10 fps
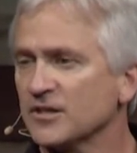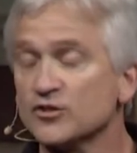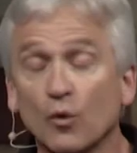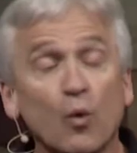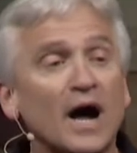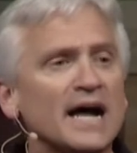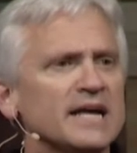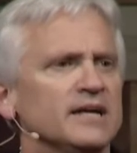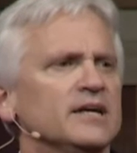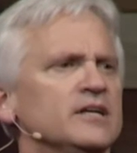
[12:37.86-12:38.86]
So,
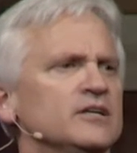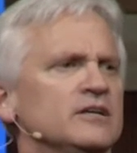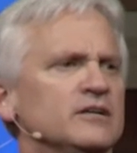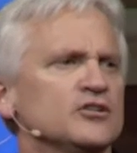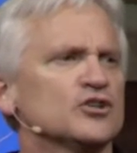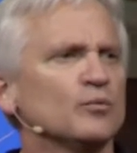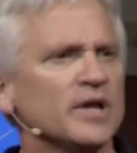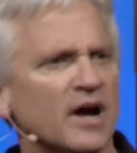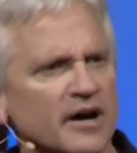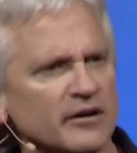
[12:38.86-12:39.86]
why should
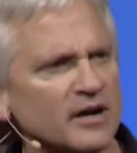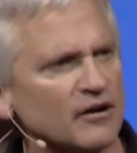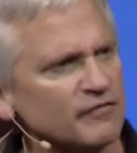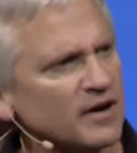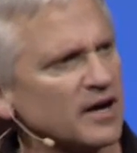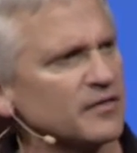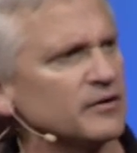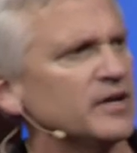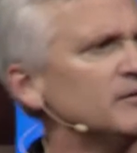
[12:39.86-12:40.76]
we honor our father